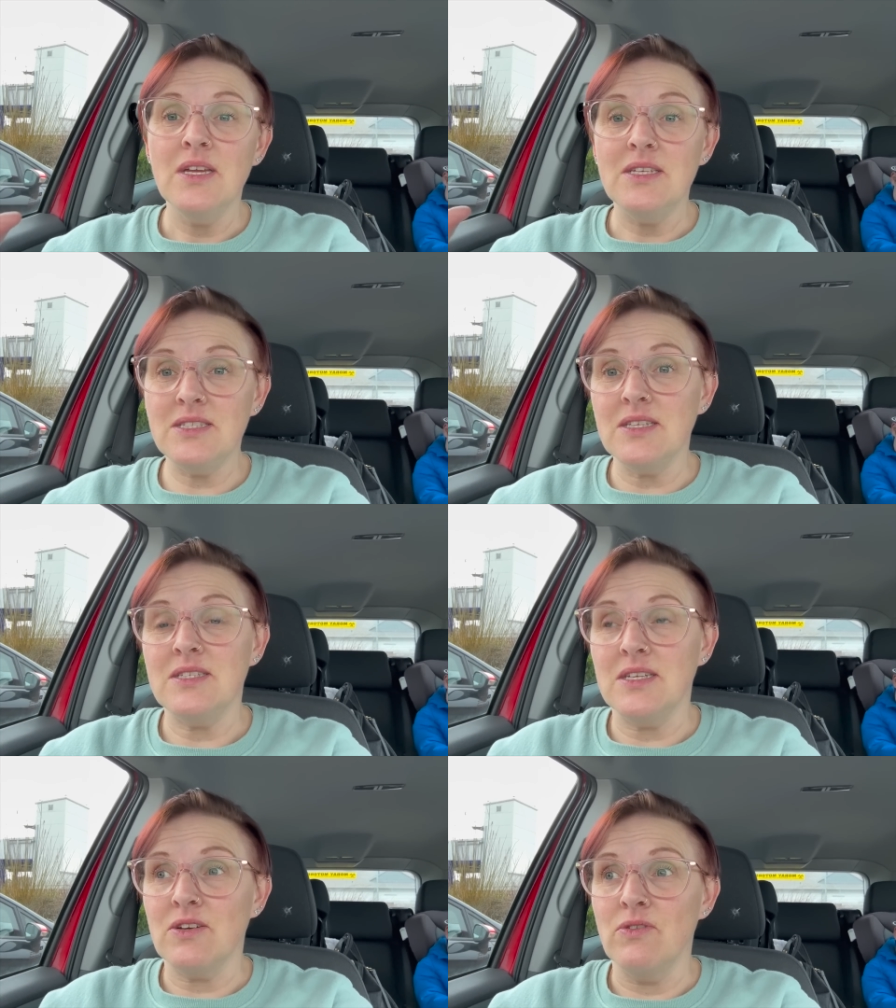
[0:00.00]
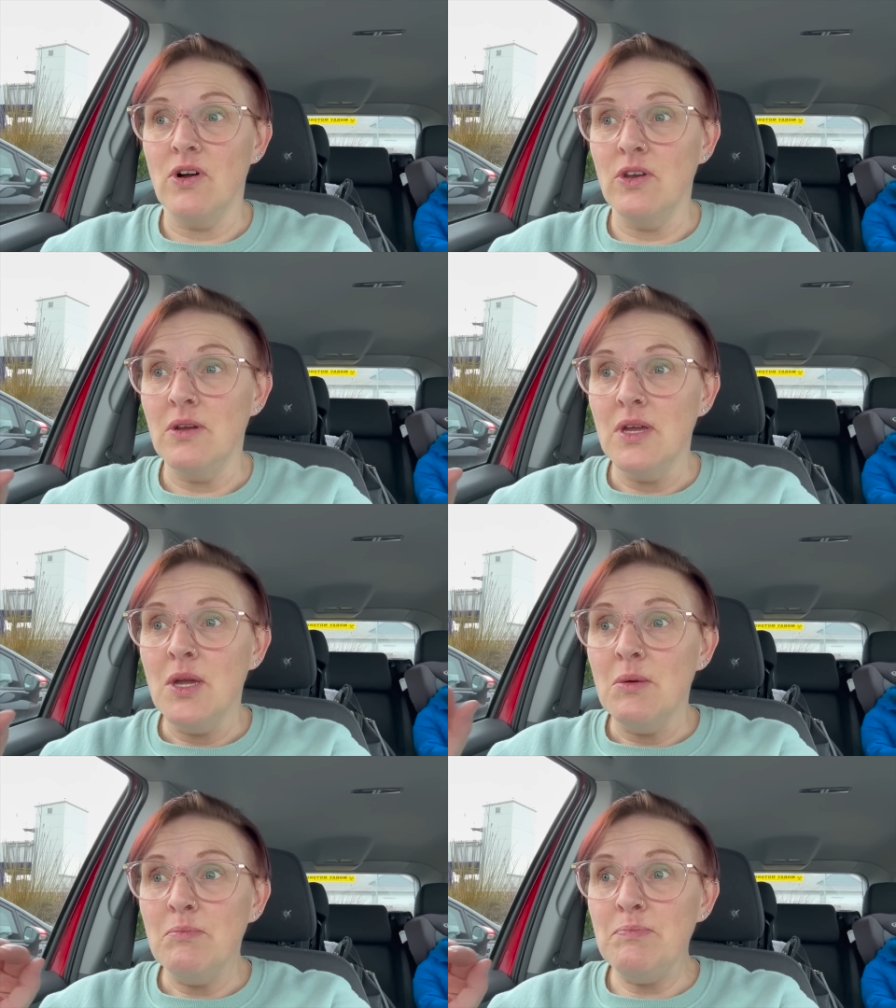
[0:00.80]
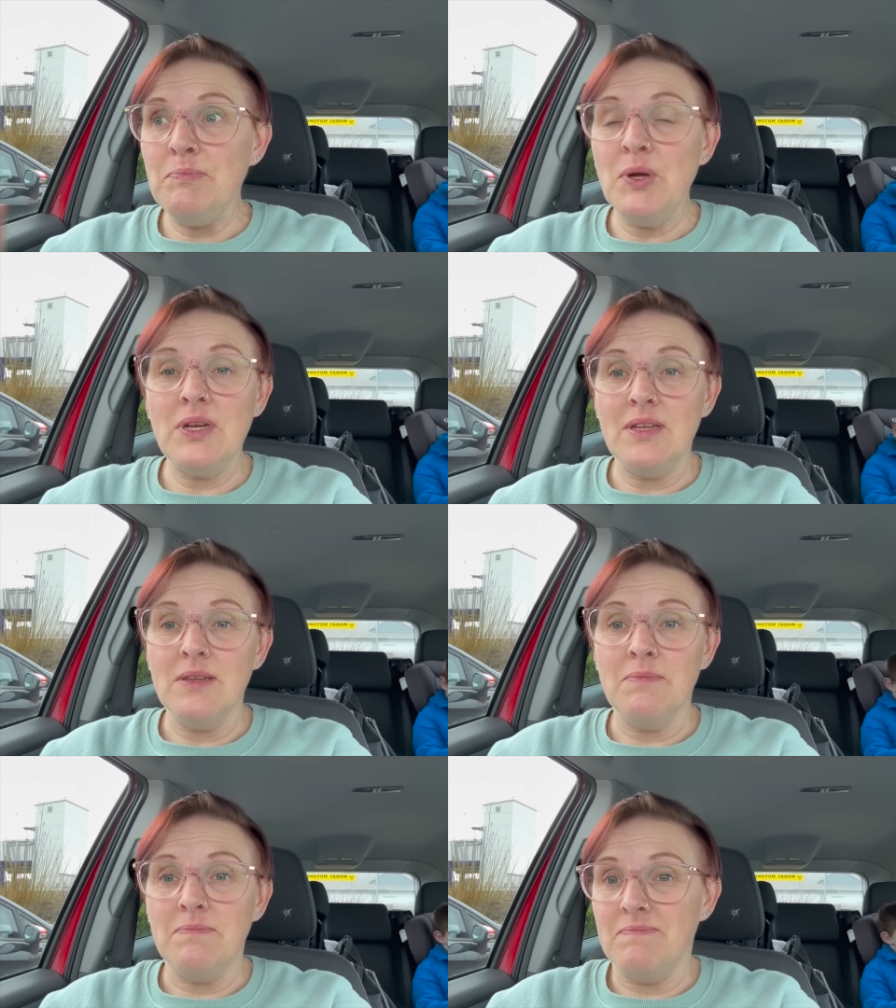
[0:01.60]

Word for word: You stick the sticker on, put it in the